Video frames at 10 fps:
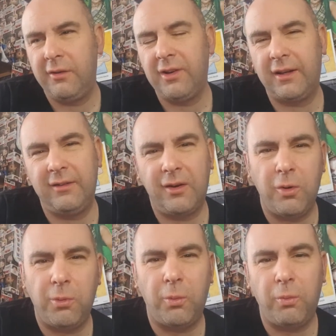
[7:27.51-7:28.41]
trying to
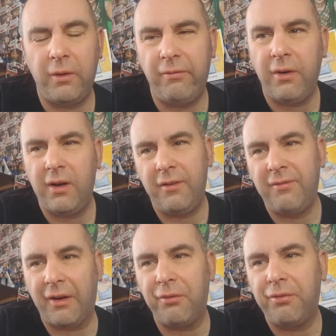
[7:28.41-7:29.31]
come up with
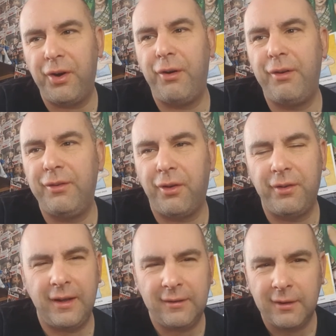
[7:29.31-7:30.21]
fan theories
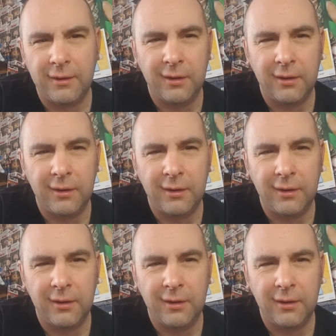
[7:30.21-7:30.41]
on this.